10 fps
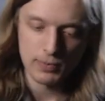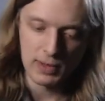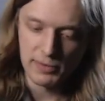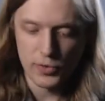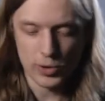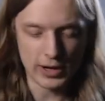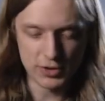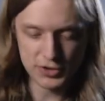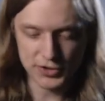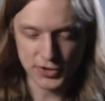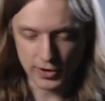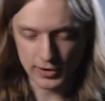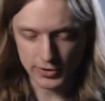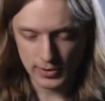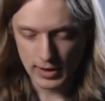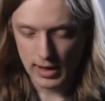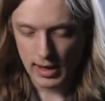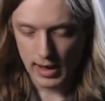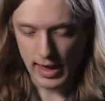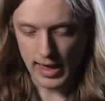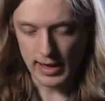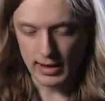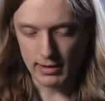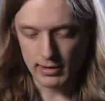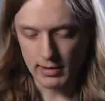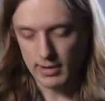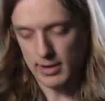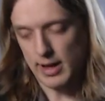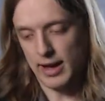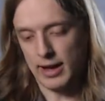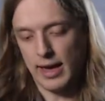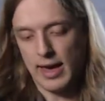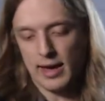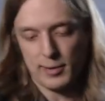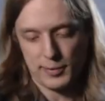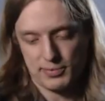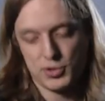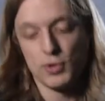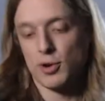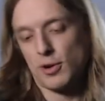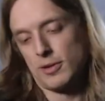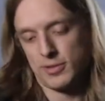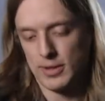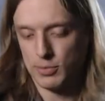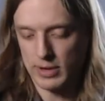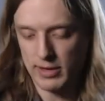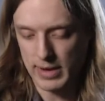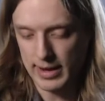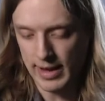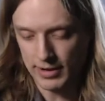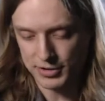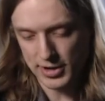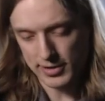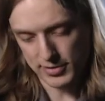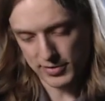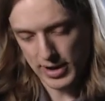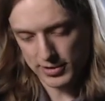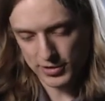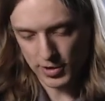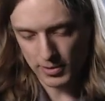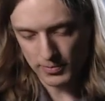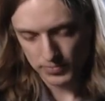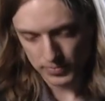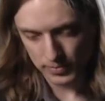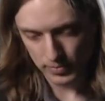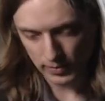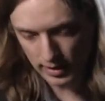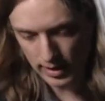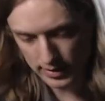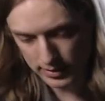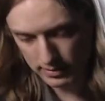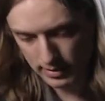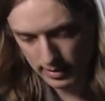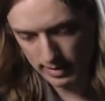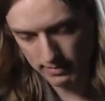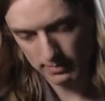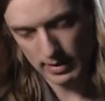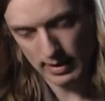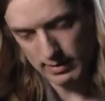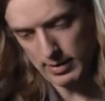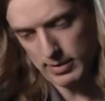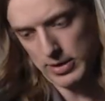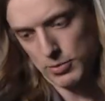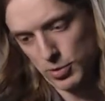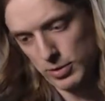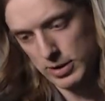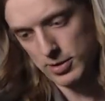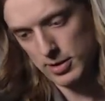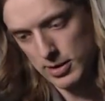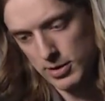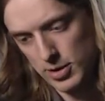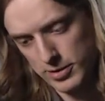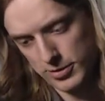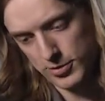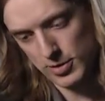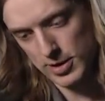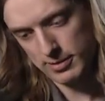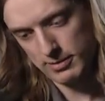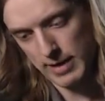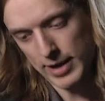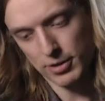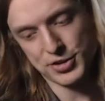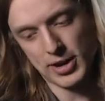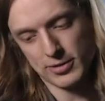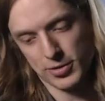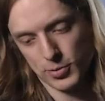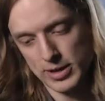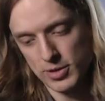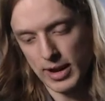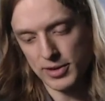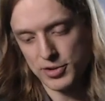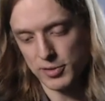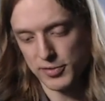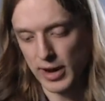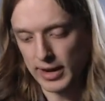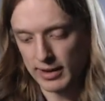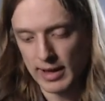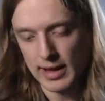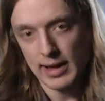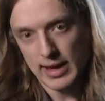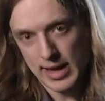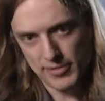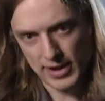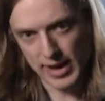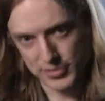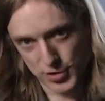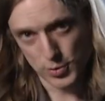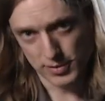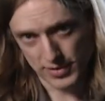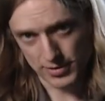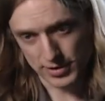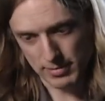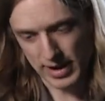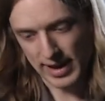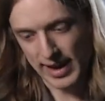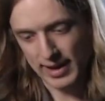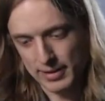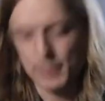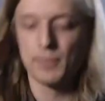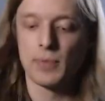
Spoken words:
4 energy shards, and I have 2 cards that will give me an energize effect. So the Runic Honiskrot, energize 3, you gain 2 fight. If I had 2 of those in my hand,